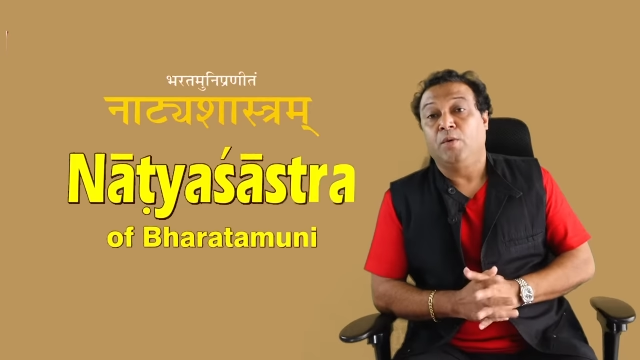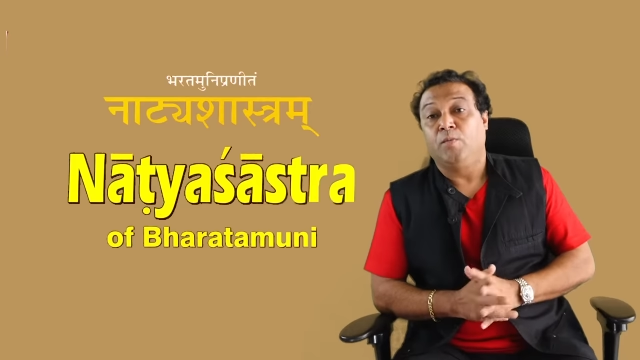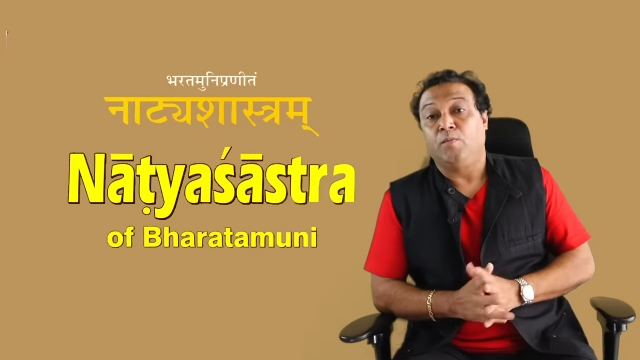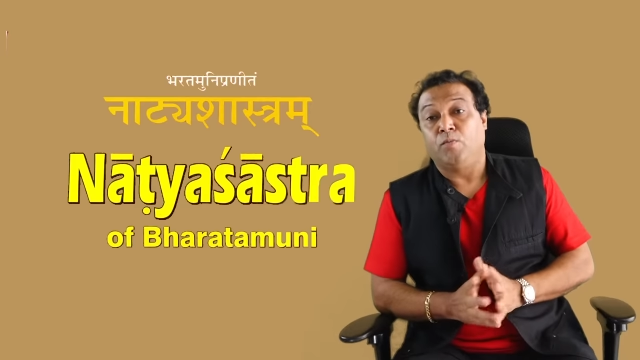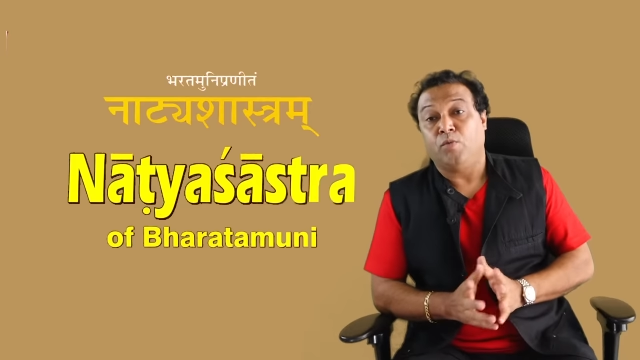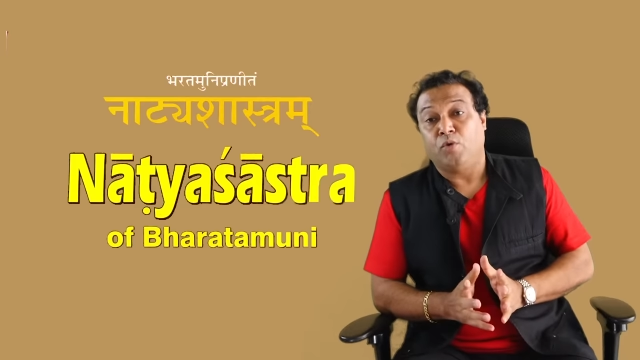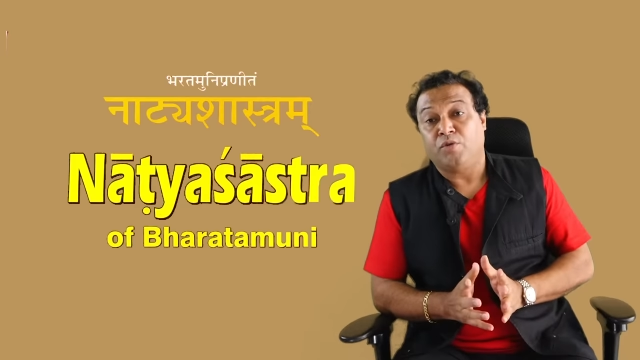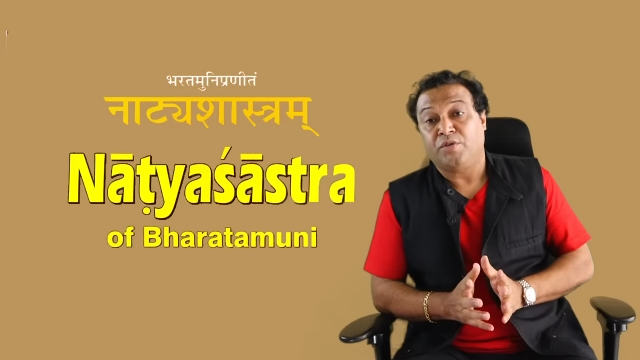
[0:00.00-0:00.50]

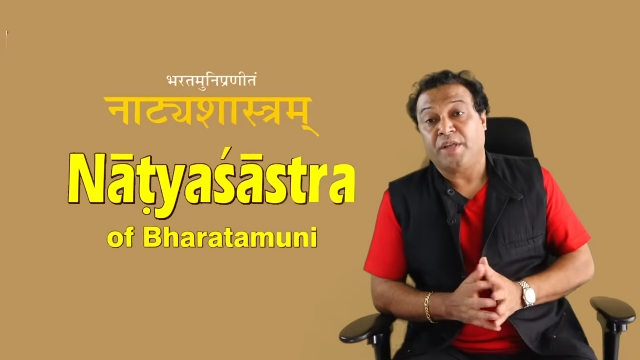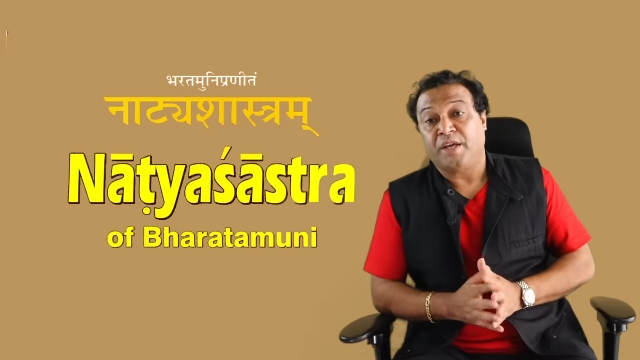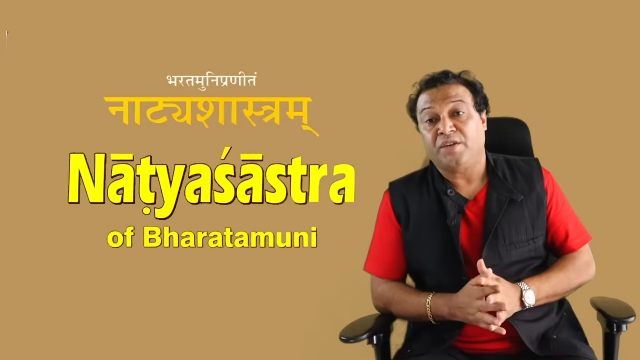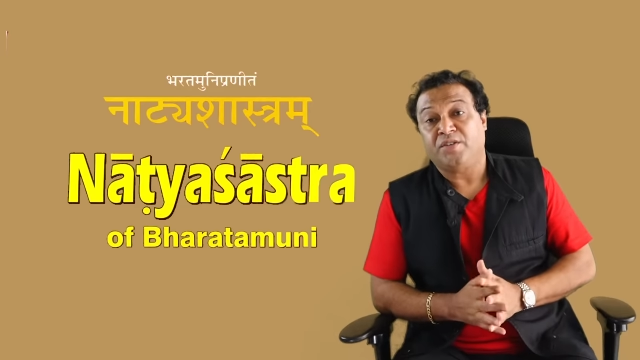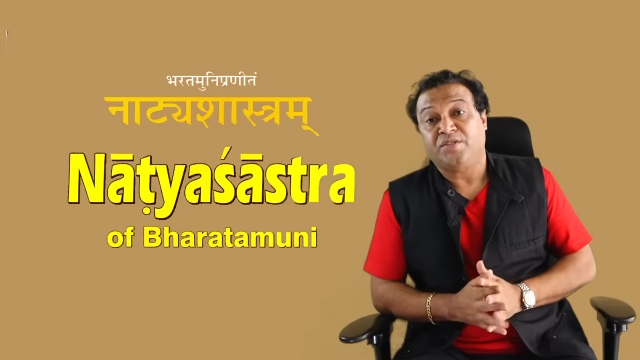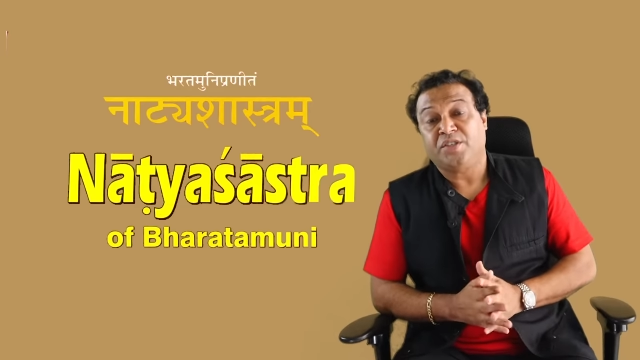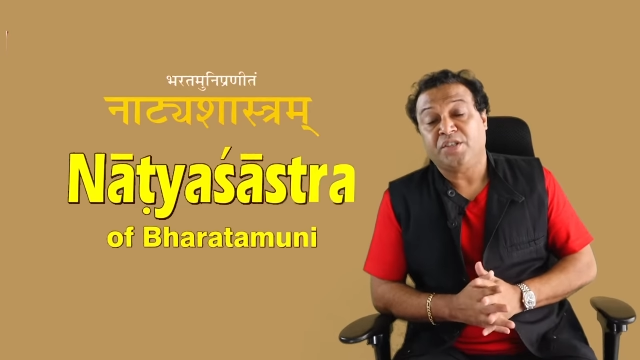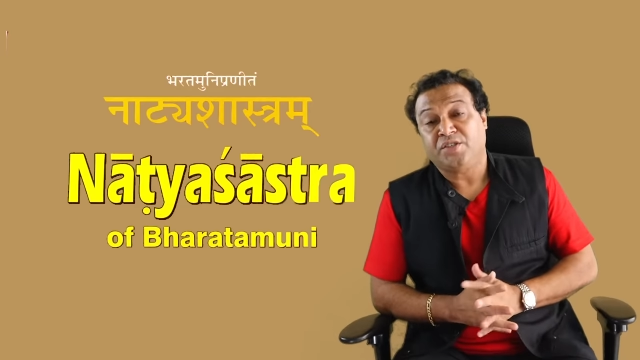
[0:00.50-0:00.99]
more than
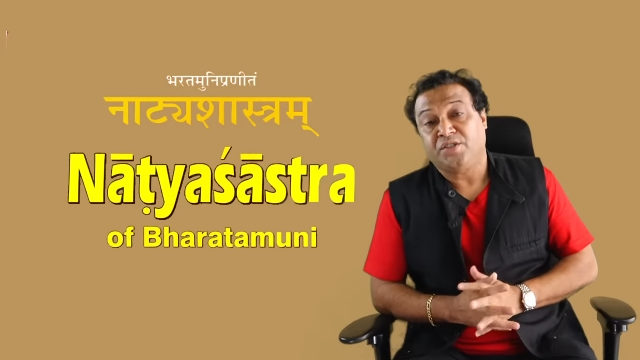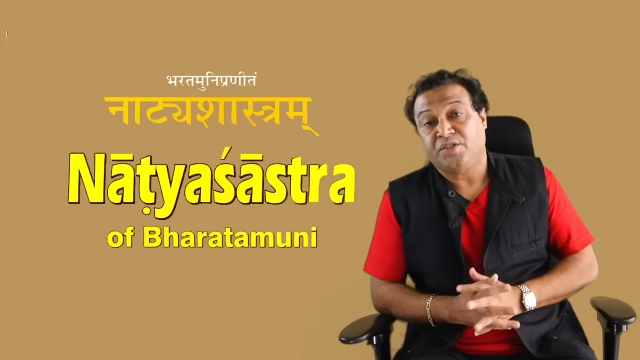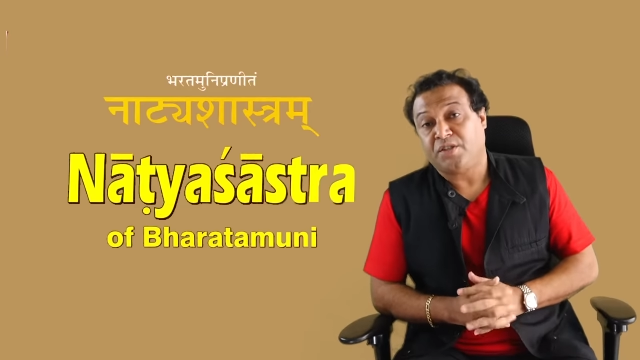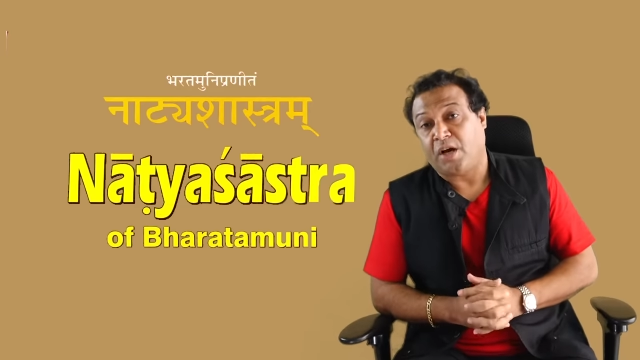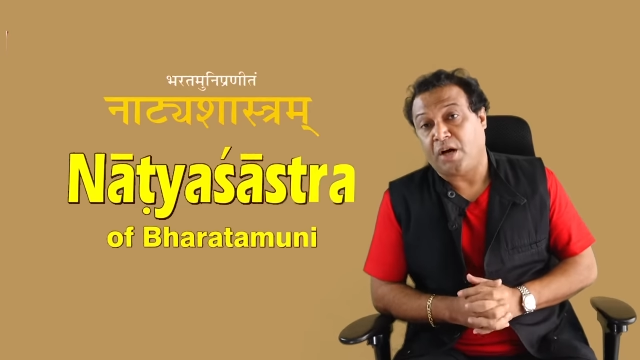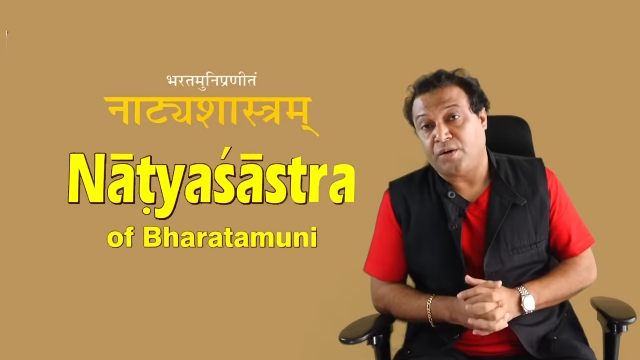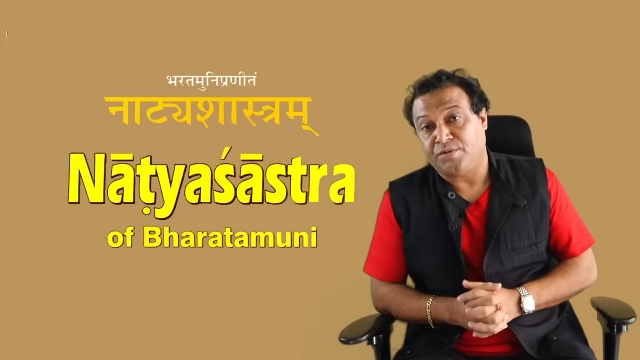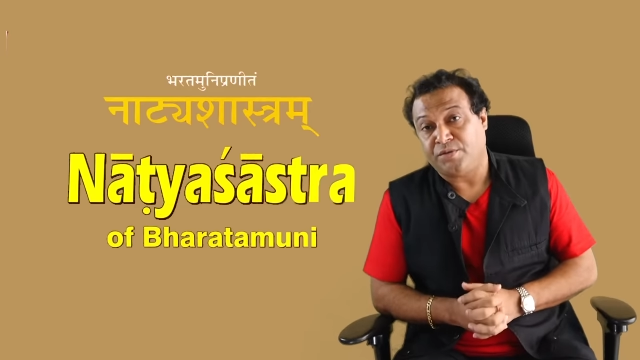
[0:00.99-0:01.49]

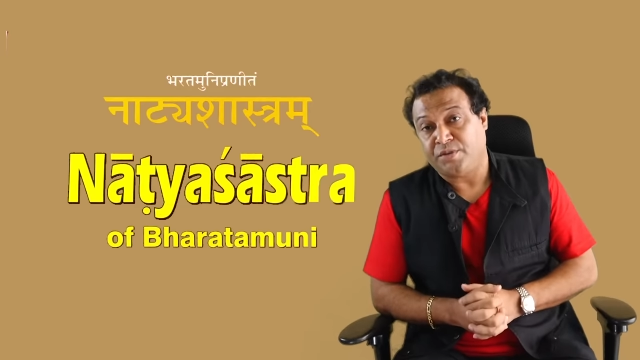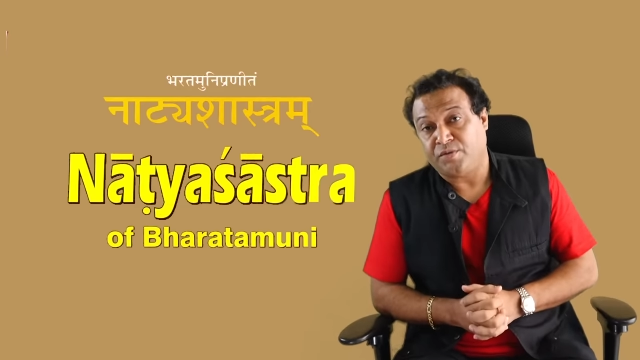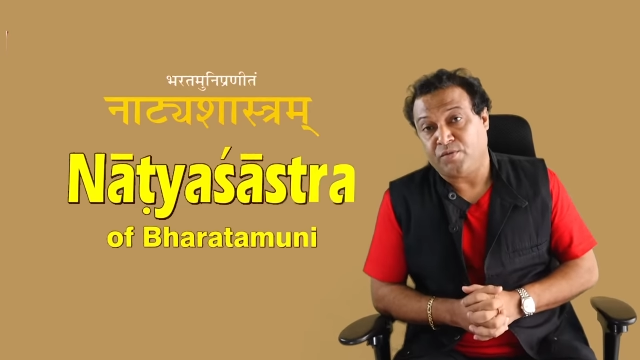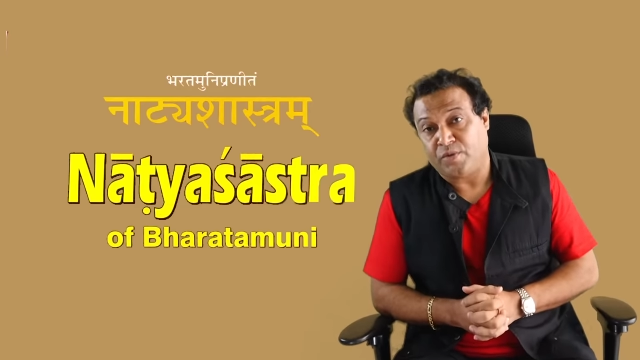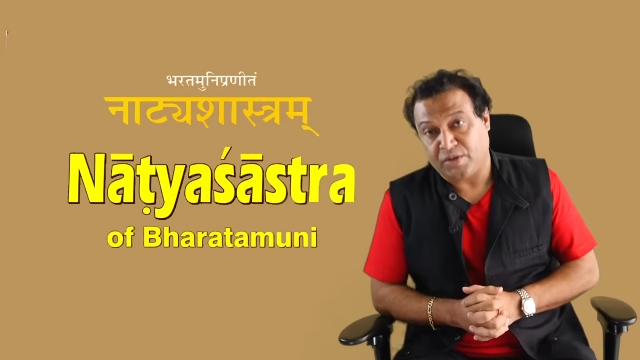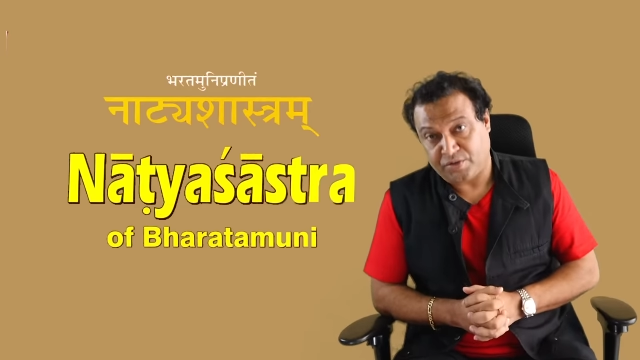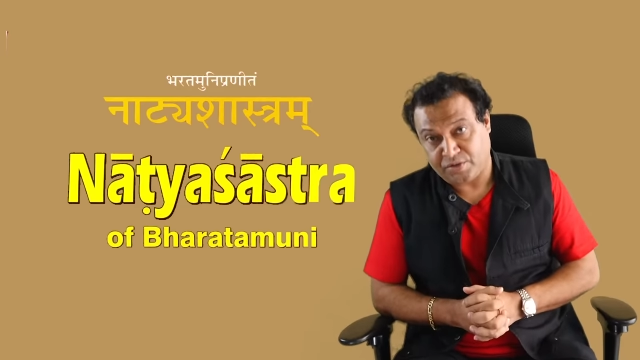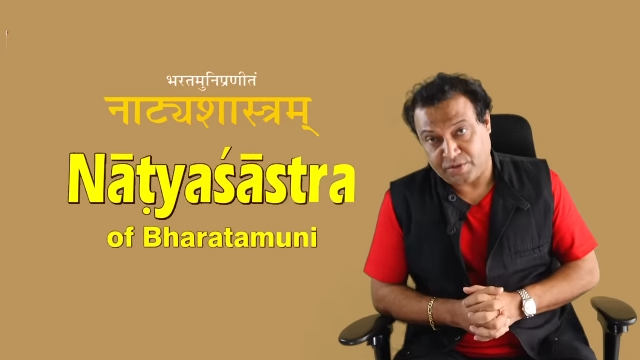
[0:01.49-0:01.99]
6000
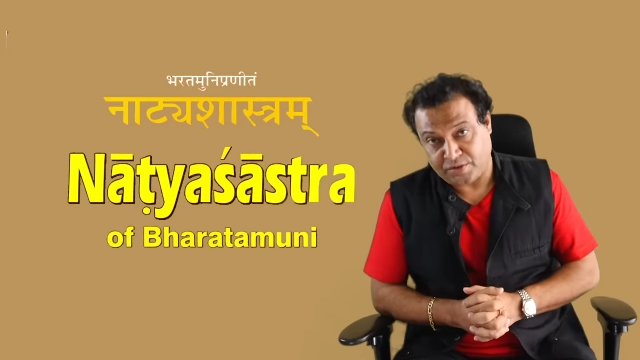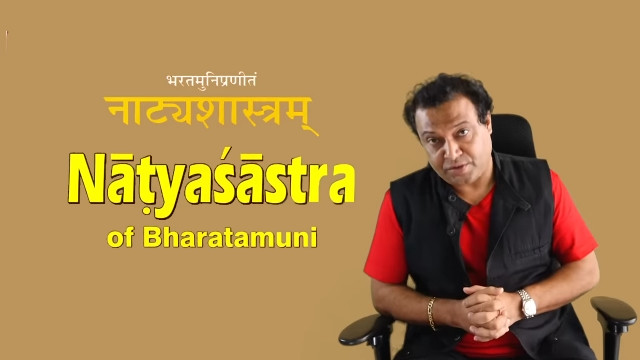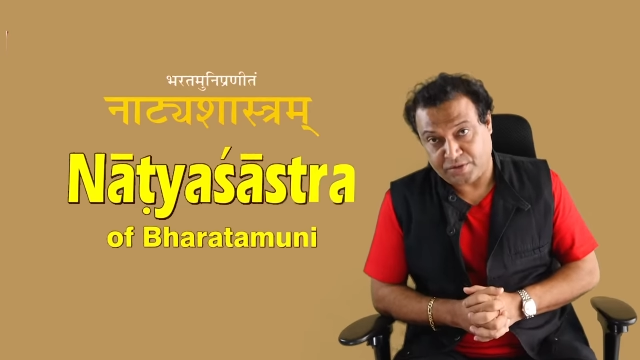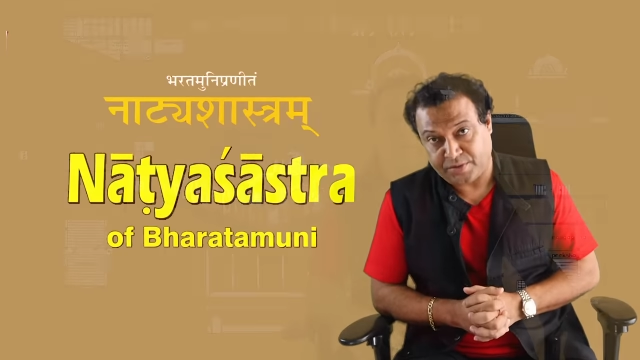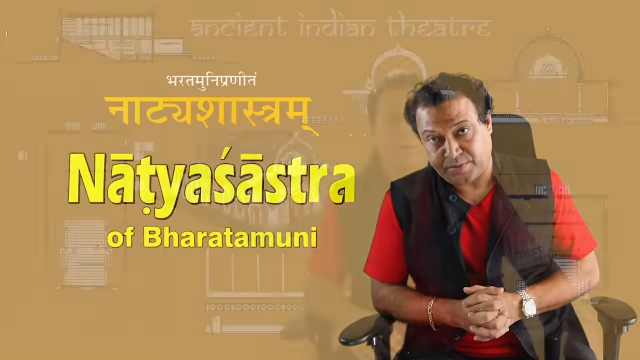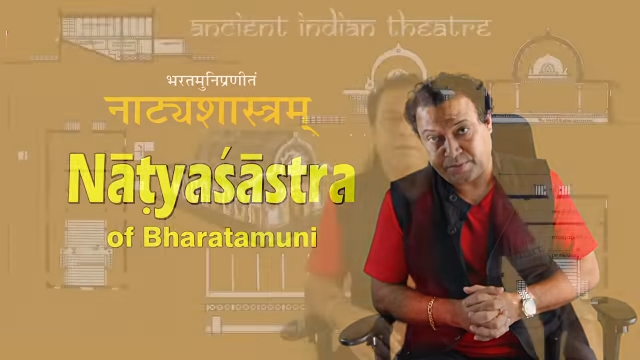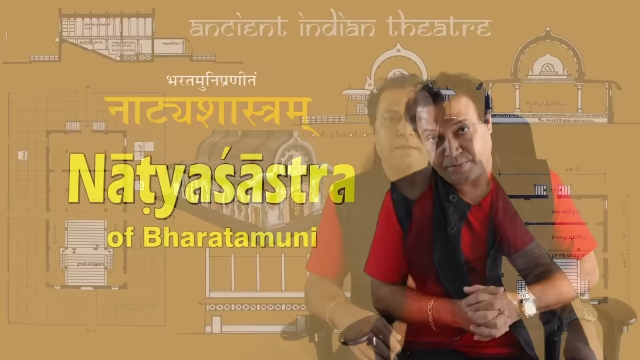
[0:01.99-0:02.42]
verses.